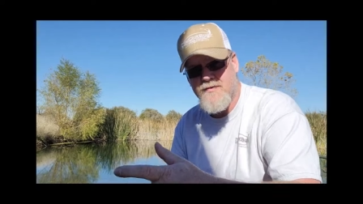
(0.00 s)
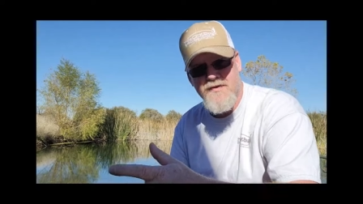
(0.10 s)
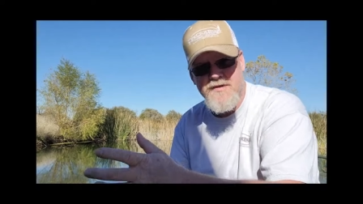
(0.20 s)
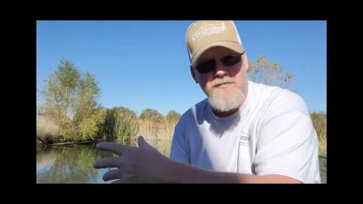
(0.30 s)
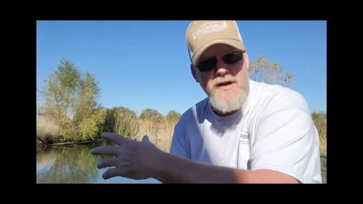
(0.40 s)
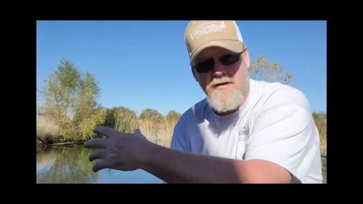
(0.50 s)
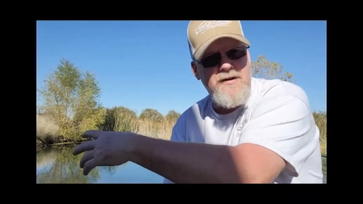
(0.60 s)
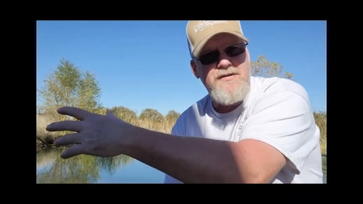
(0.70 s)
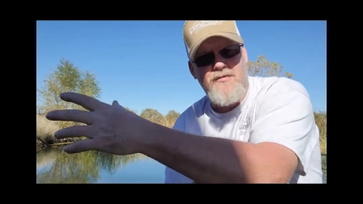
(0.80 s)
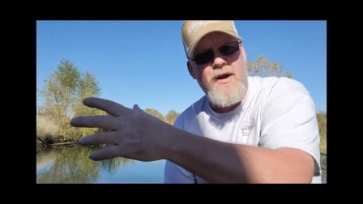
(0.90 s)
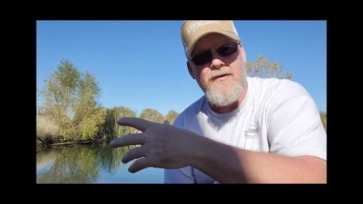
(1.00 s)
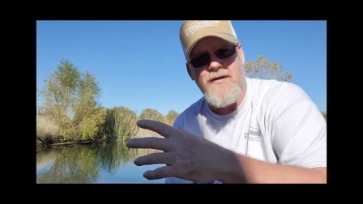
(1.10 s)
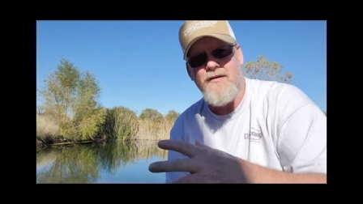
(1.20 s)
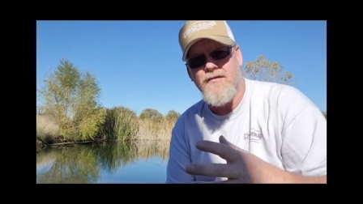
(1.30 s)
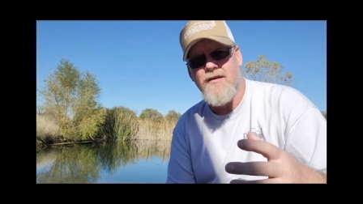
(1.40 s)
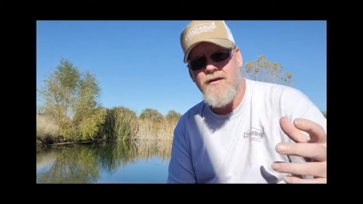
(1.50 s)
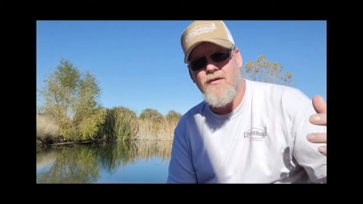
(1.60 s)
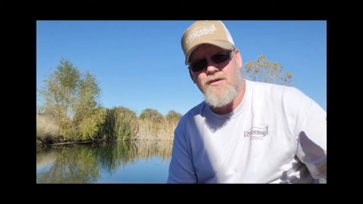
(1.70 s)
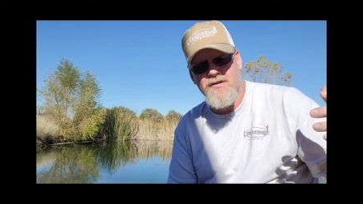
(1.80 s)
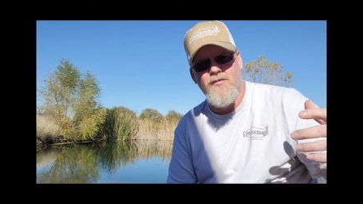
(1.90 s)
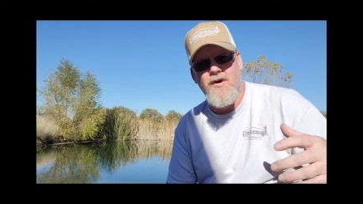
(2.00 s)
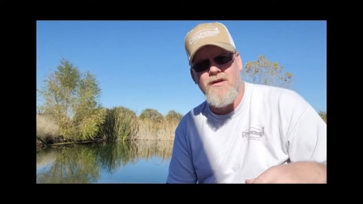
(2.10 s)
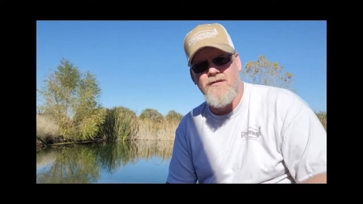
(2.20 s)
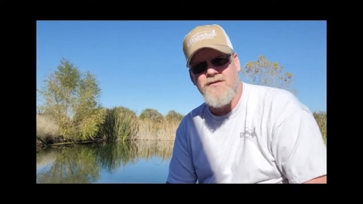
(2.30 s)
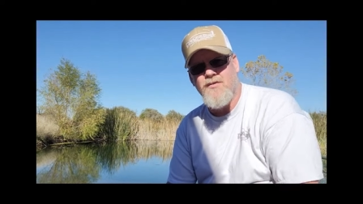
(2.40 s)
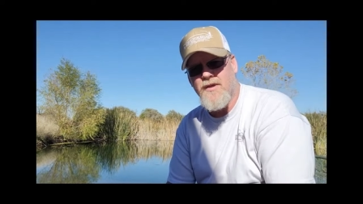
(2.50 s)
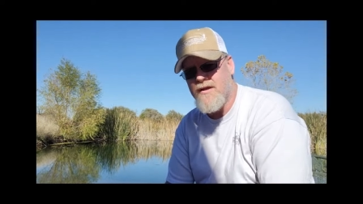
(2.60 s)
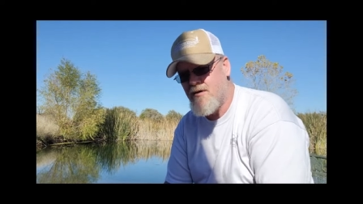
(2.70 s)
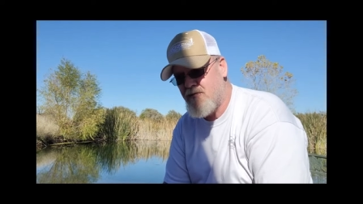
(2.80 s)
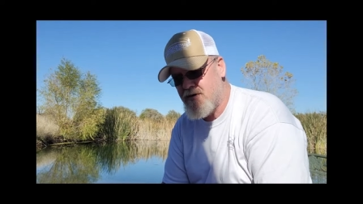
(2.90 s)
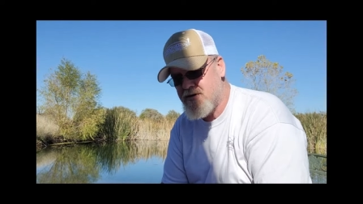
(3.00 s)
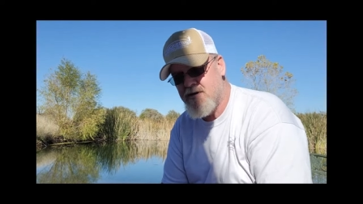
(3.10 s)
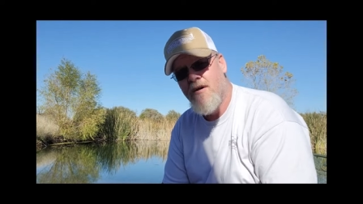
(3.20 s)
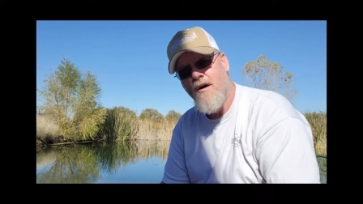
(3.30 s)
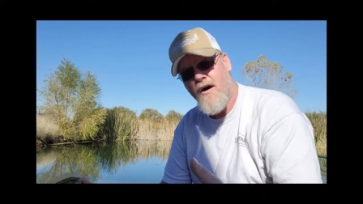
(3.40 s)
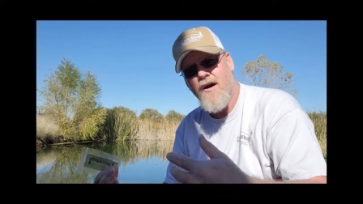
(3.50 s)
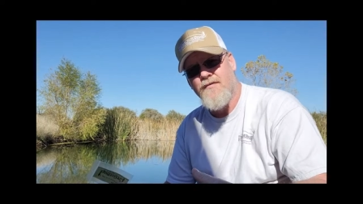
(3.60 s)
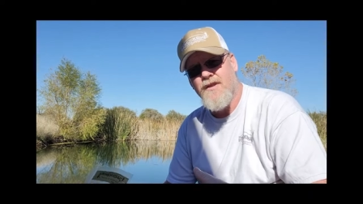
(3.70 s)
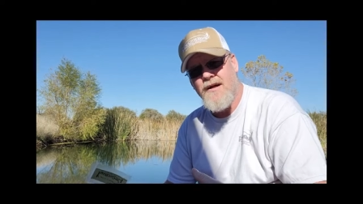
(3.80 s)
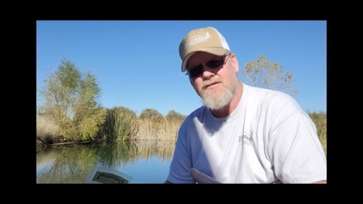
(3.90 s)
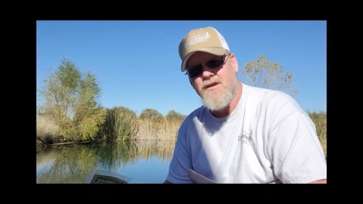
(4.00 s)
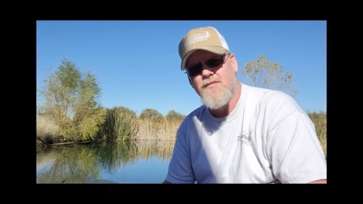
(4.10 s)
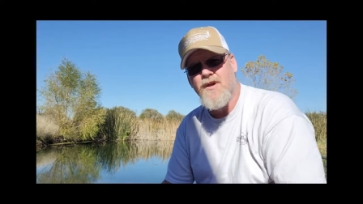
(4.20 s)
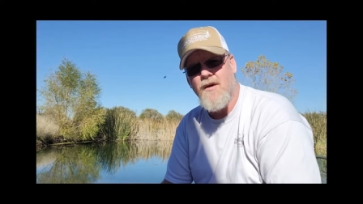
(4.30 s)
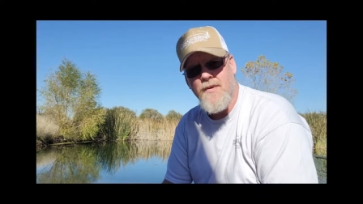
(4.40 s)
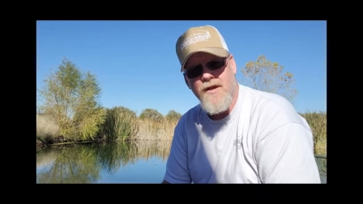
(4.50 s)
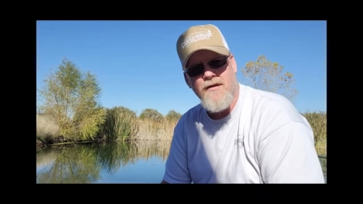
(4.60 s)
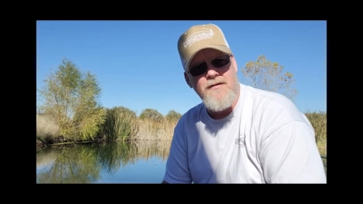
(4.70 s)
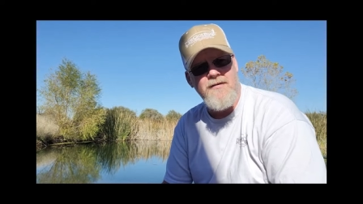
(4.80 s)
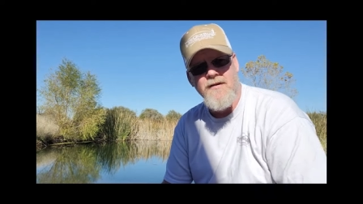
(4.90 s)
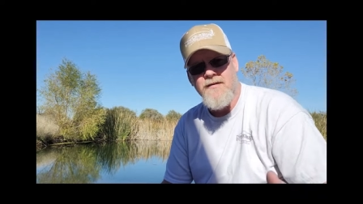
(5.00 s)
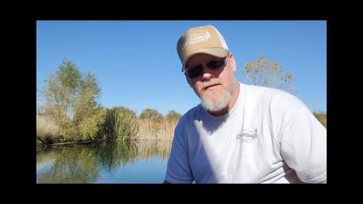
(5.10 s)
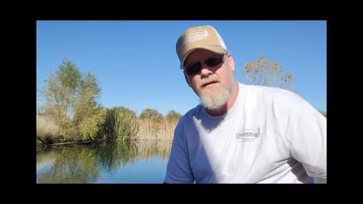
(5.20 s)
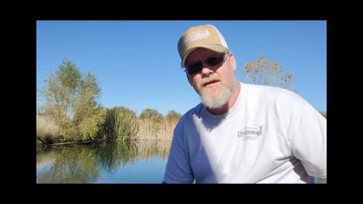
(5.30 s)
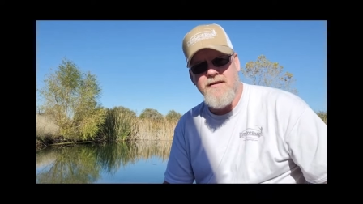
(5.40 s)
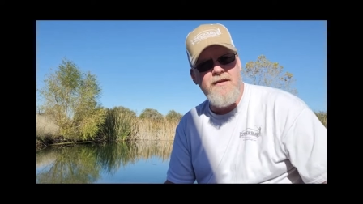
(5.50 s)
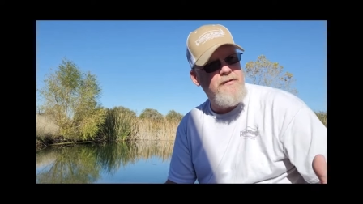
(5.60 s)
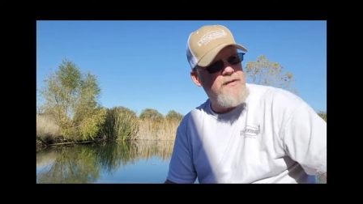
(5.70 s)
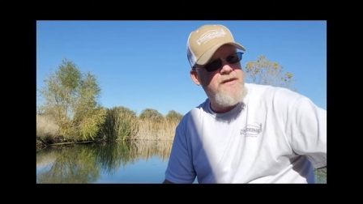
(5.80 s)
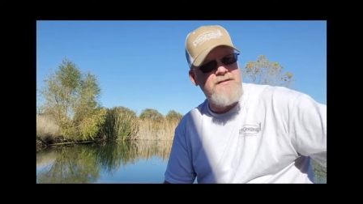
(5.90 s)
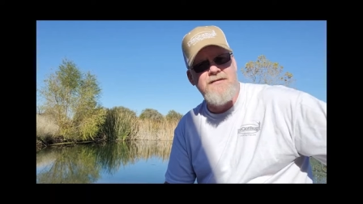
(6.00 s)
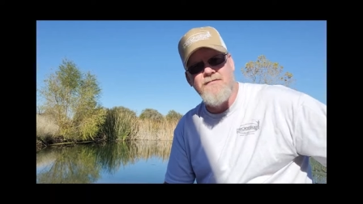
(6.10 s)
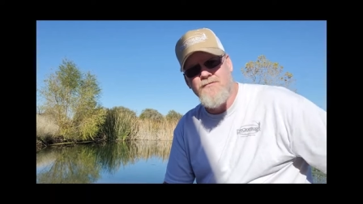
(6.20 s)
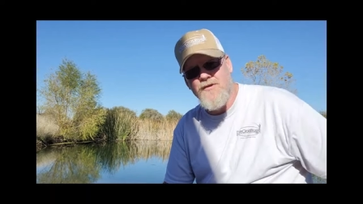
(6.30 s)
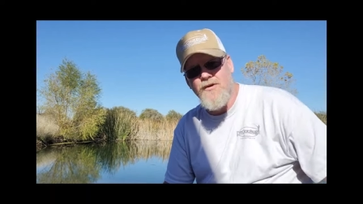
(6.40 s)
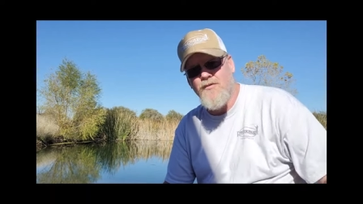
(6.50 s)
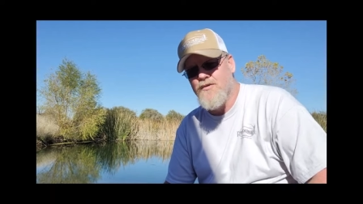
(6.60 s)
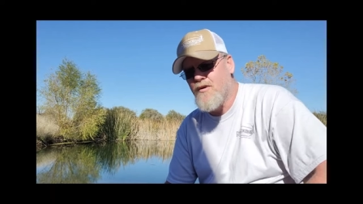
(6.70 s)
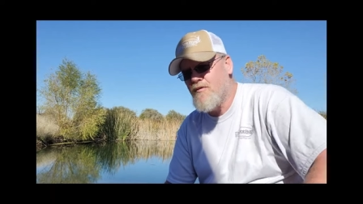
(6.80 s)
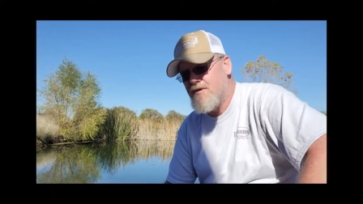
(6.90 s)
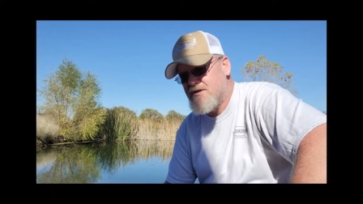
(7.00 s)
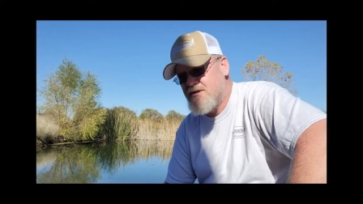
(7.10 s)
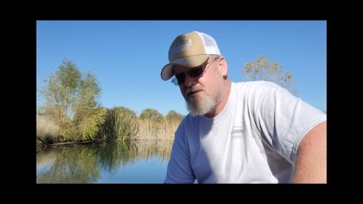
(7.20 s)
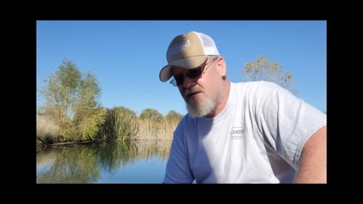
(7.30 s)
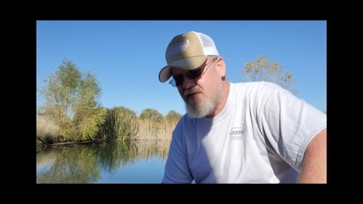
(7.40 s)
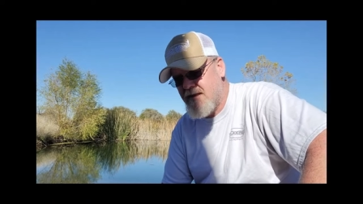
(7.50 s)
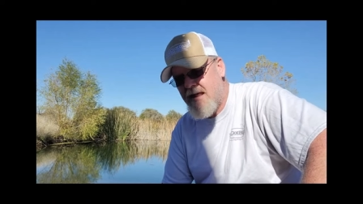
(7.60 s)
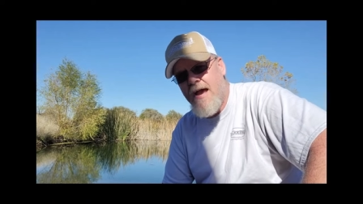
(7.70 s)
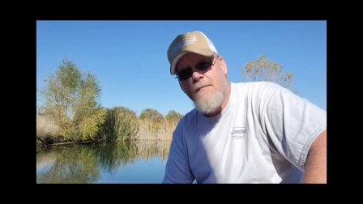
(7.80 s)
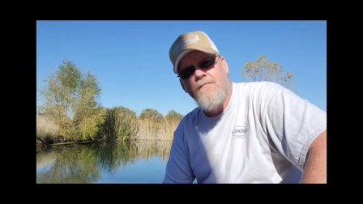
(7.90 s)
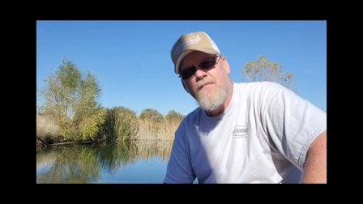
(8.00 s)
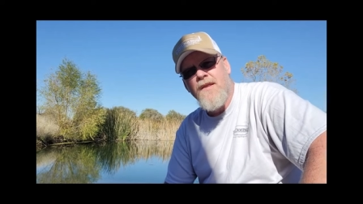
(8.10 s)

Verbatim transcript: to fishing areas around here that, you know, are somewhat close to where they can go fishing. Or I've allowed some to come here and they'll eat dinner with us and, you know, we'll go fishing and stuff like that.